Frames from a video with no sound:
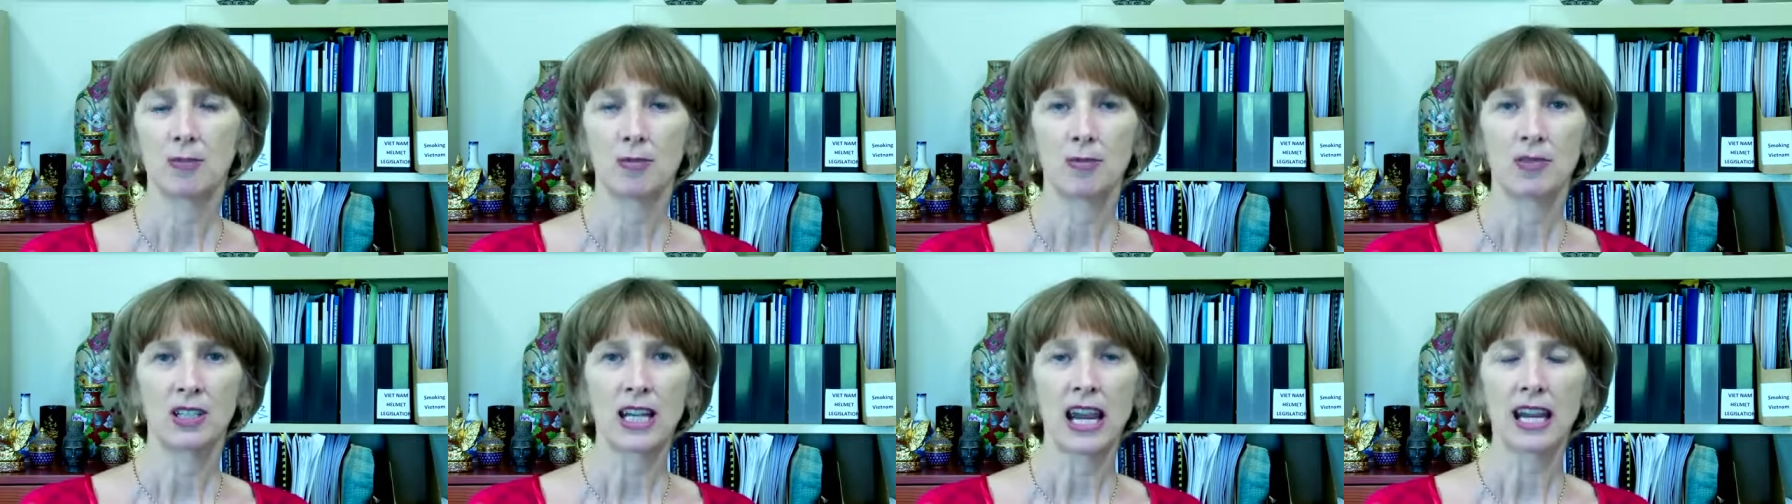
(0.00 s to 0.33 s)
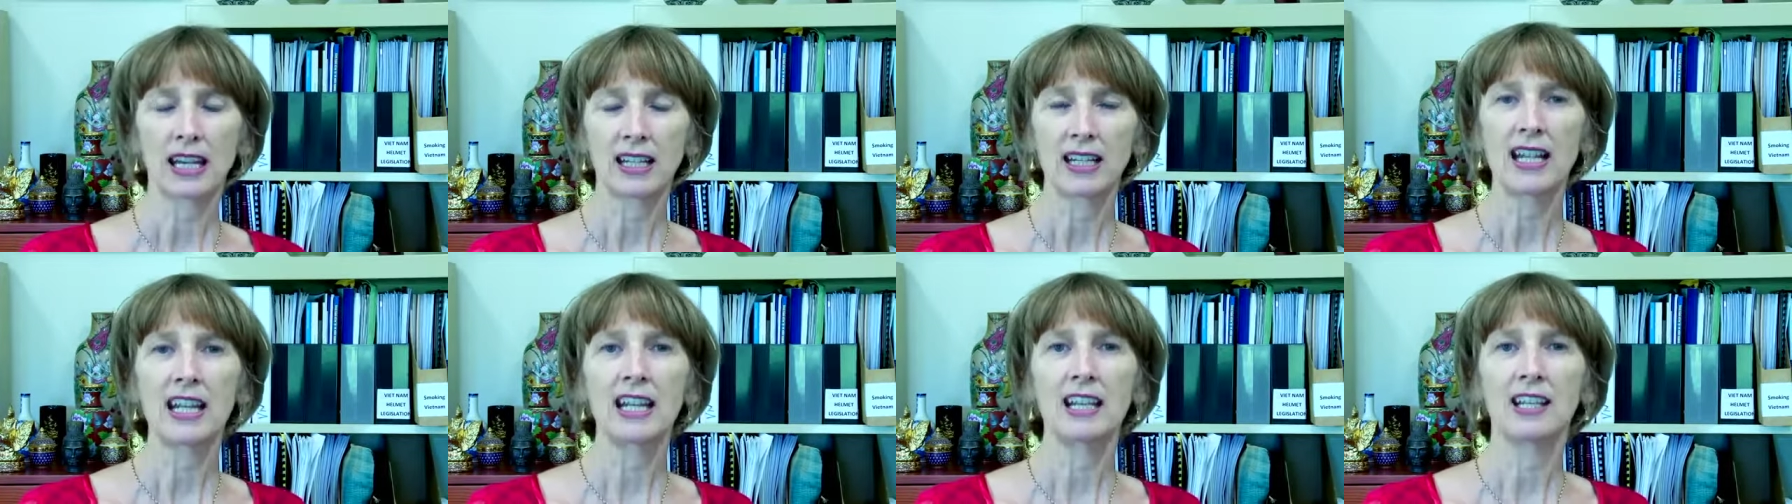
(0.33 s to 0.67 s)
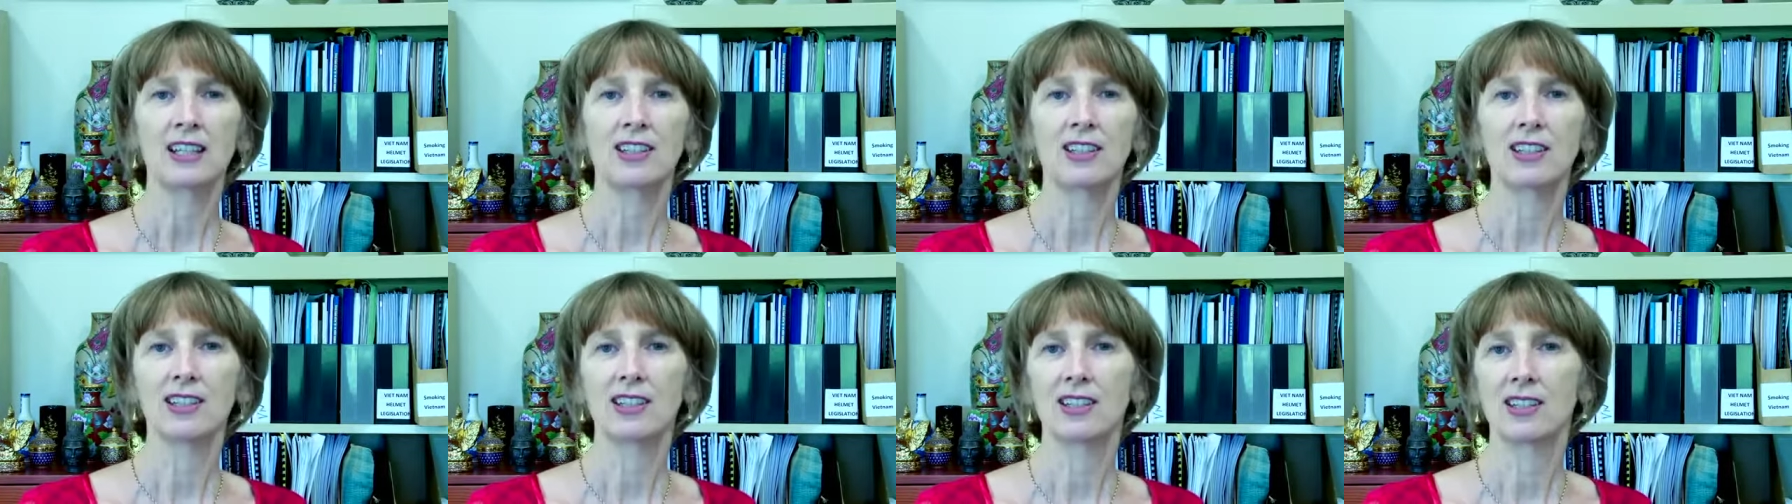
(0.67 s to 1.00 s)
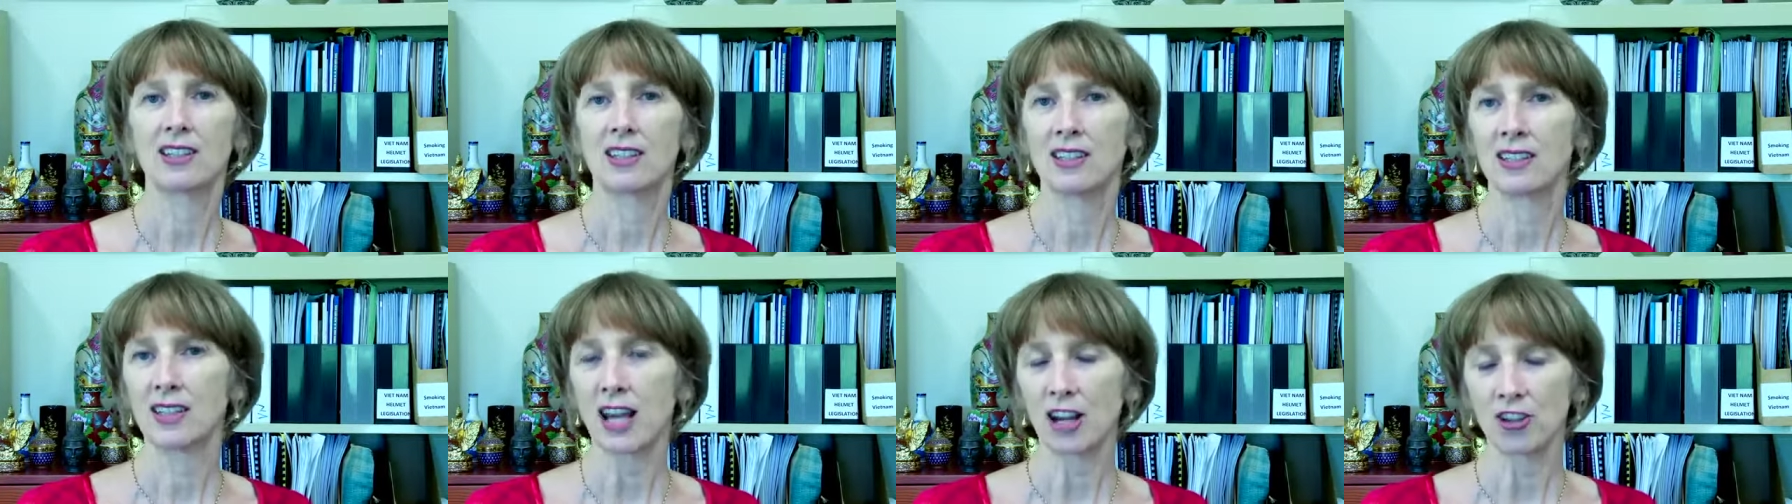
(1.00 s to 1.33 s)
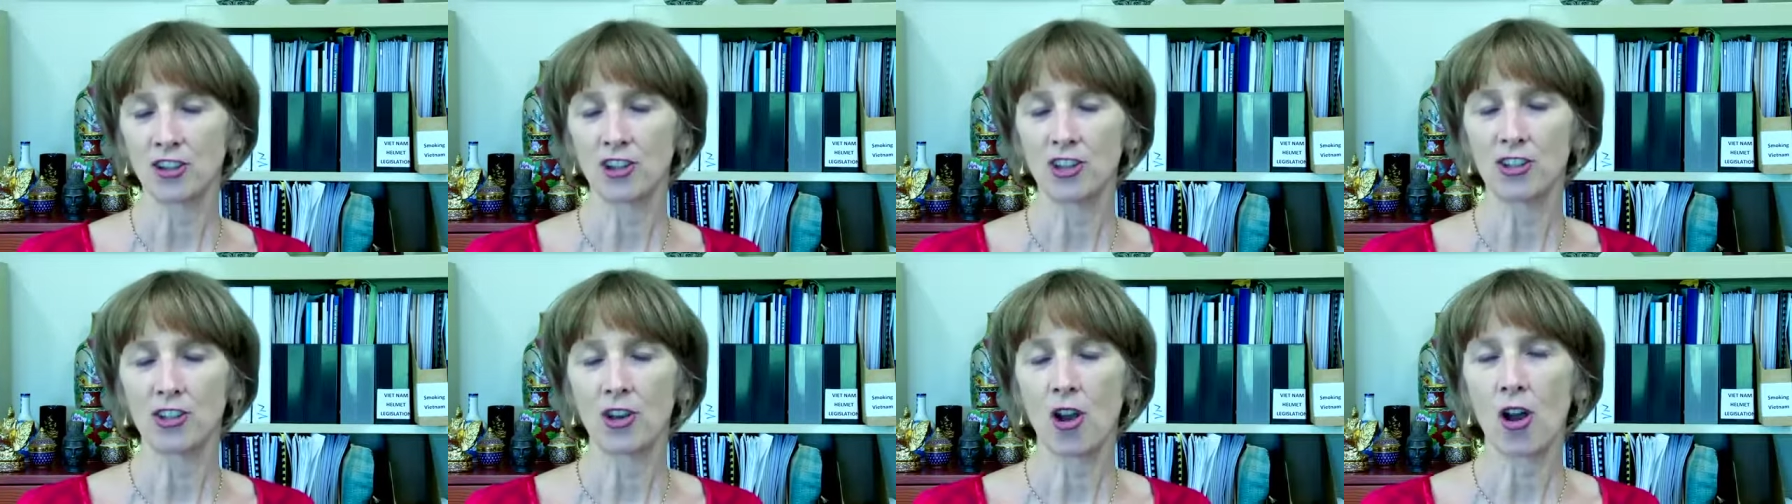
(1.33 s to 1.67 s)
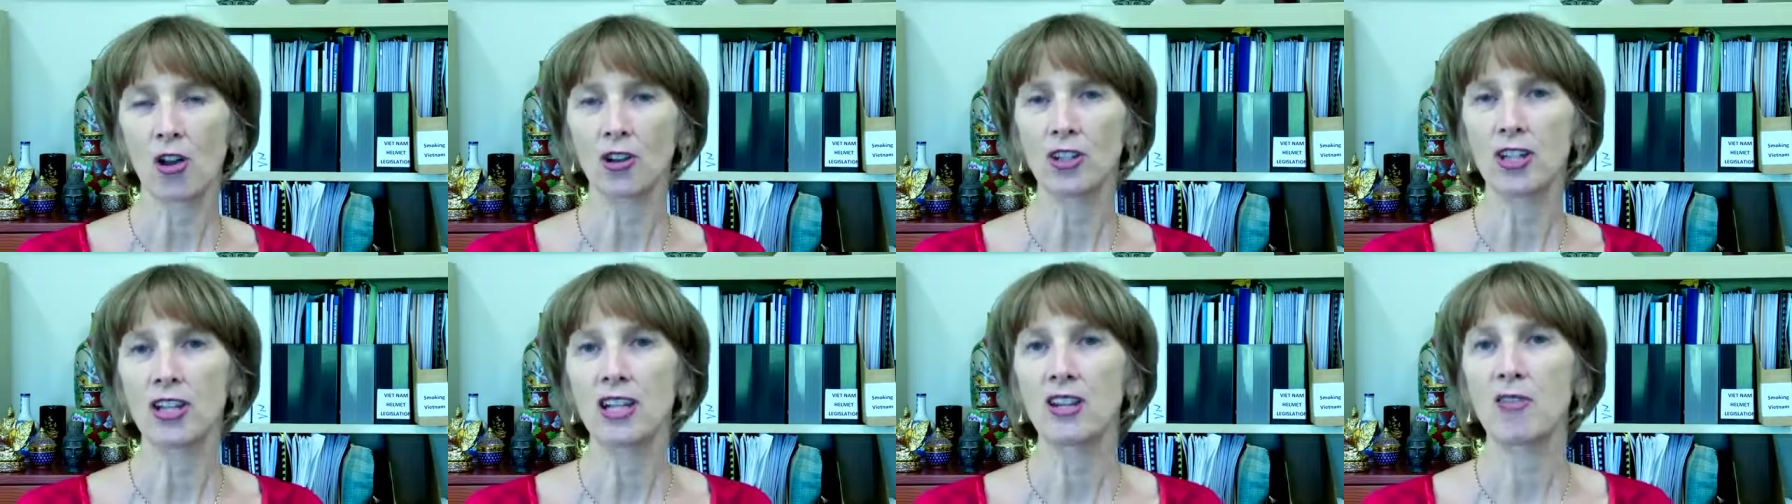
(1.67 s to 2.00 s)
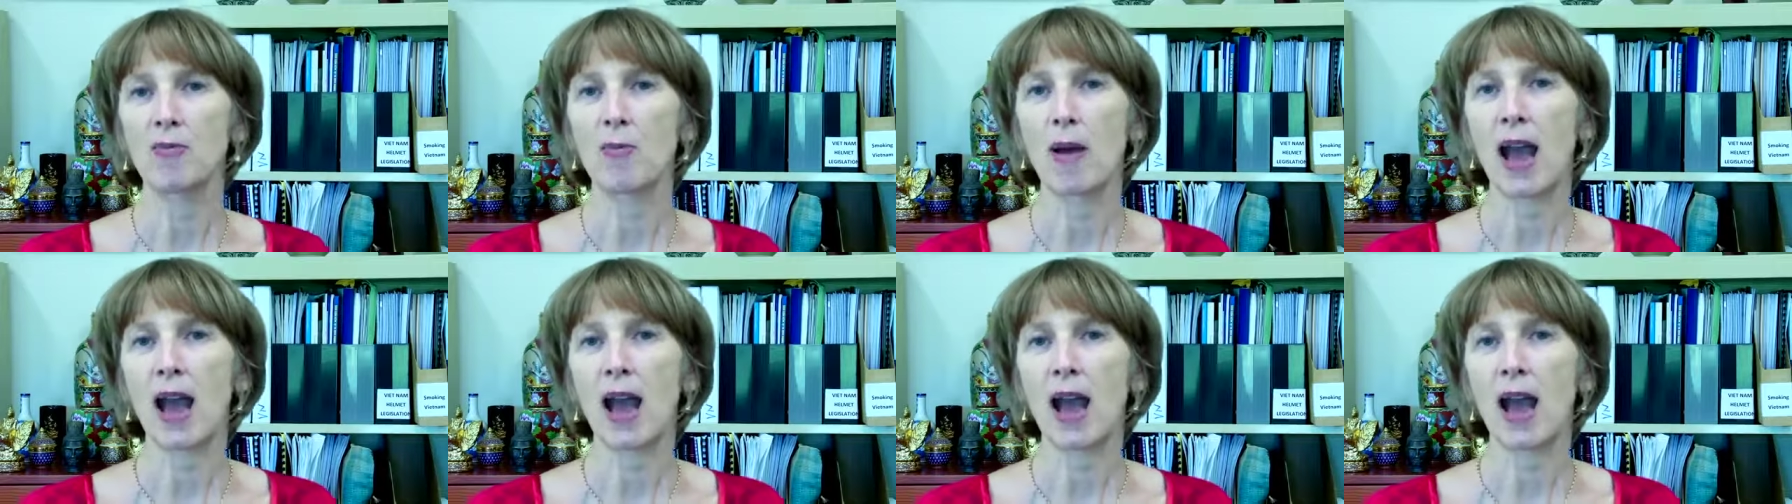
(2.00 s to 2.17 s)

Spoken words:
techniques such as cognitive